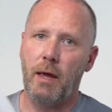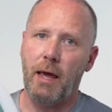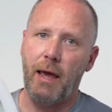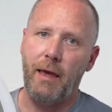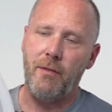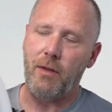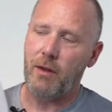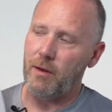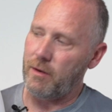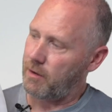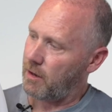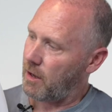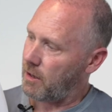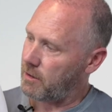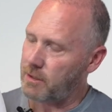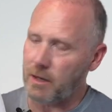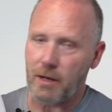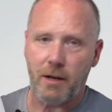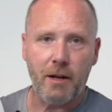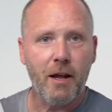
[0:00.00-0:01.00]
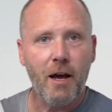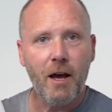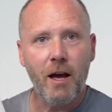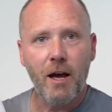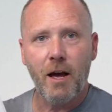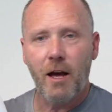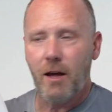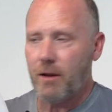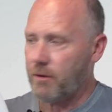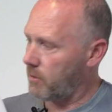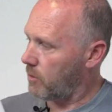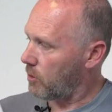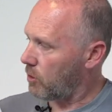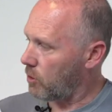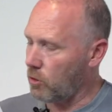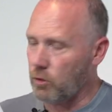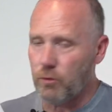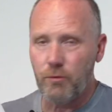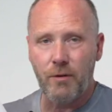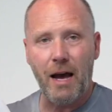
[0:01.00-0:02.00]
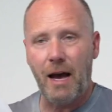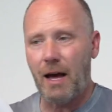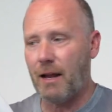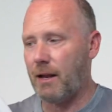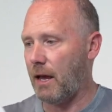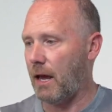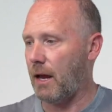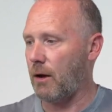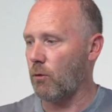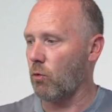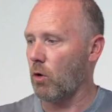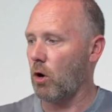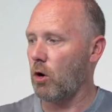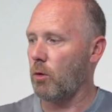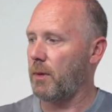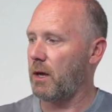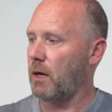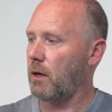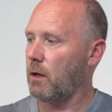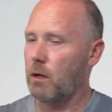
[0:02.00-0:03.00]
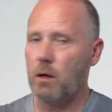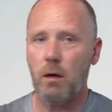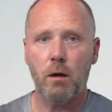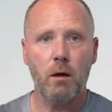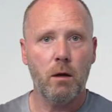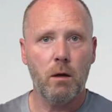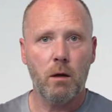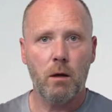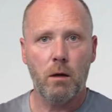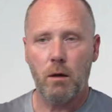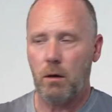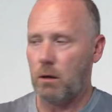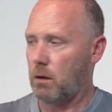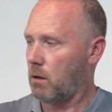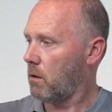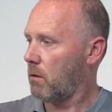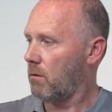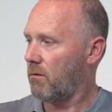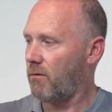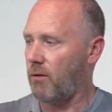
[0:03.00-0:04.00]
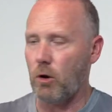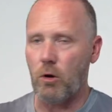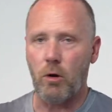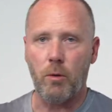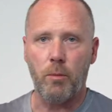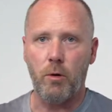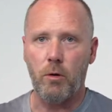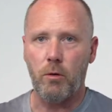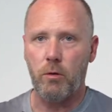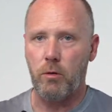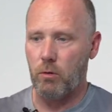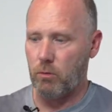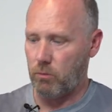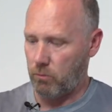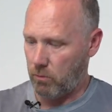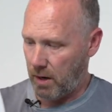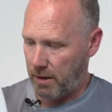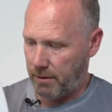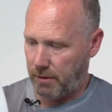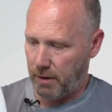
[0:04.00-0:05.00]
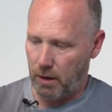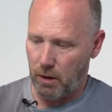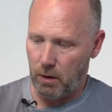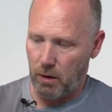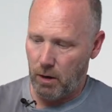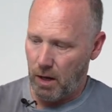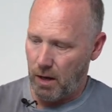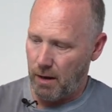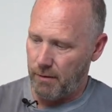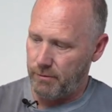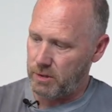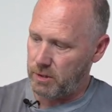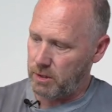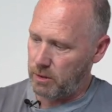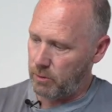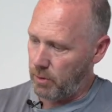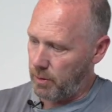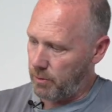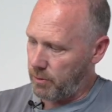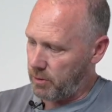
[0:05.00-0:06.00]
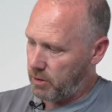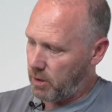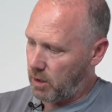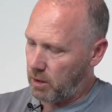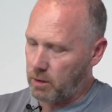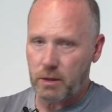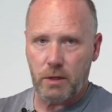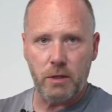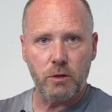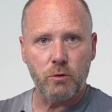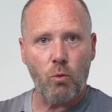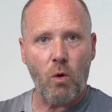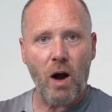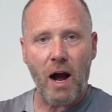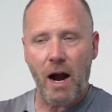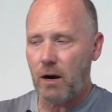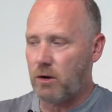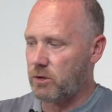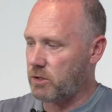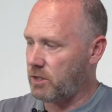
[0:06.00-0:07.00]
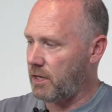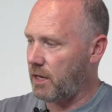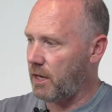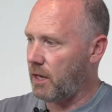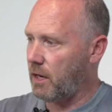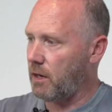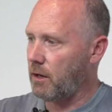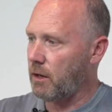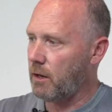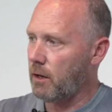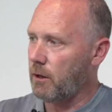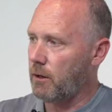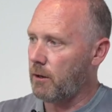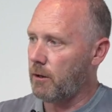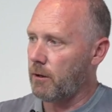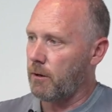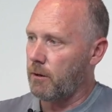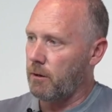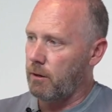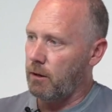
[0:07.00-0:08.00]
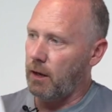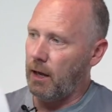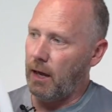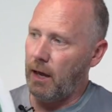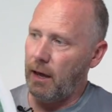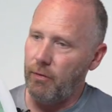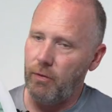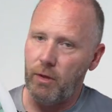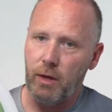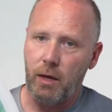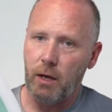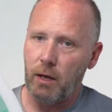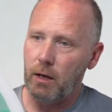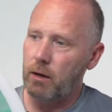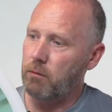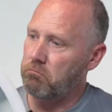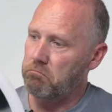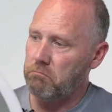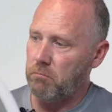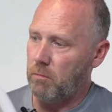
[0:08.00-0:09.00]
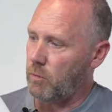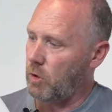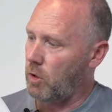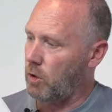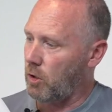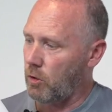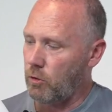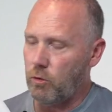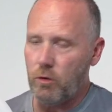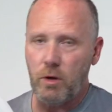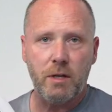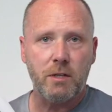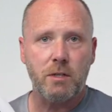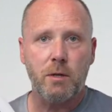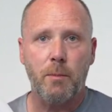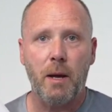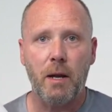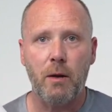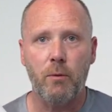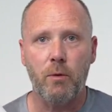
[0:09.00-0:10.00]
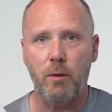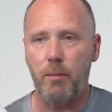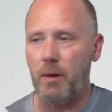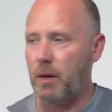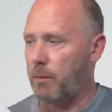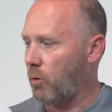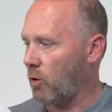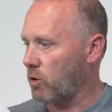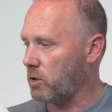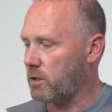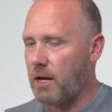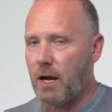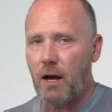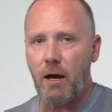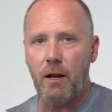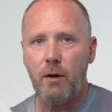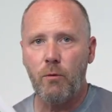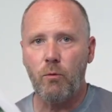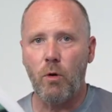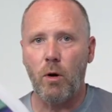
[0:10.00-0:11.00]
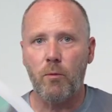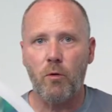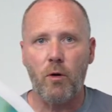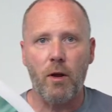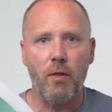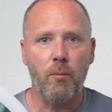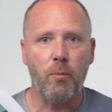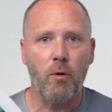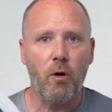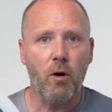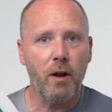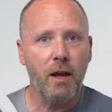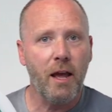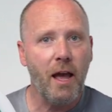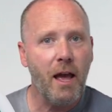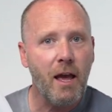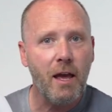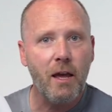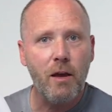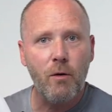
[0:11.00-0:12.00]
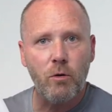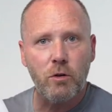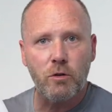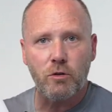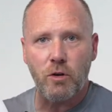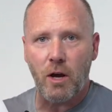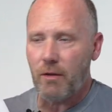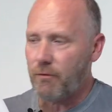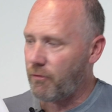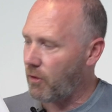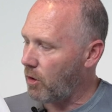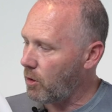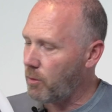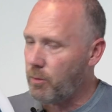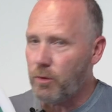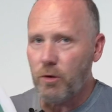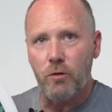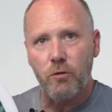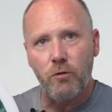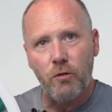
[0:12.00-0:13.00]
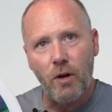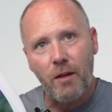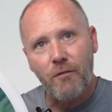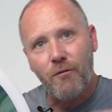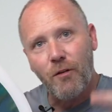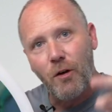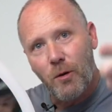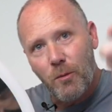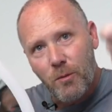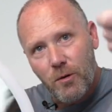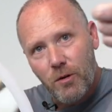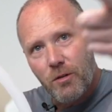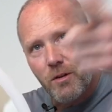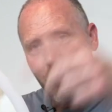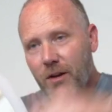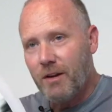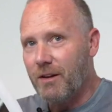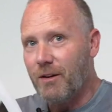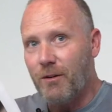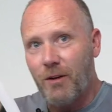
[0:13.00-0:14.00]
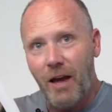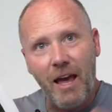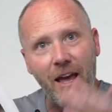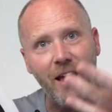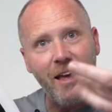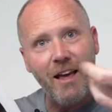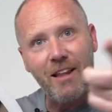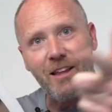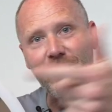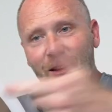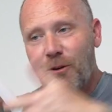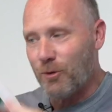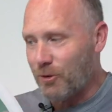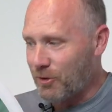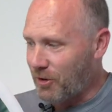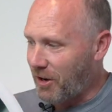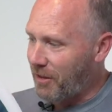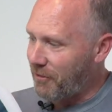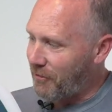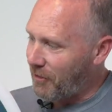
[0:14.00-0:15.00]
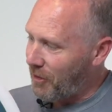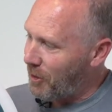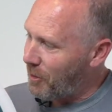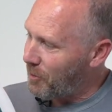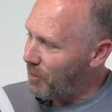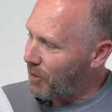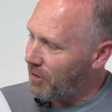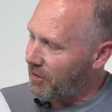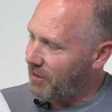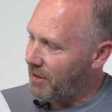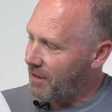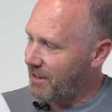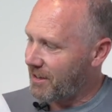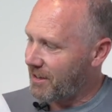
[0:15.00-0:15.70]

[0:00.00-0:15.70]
And then you got a roaming photo booth right there. Obviously we would tuck these wires in, and then you get somebody with a big personality roam around the party. Hey, you want to try the photo booth? Try the photo booth. Hey Ellie, you want to try the photo booth?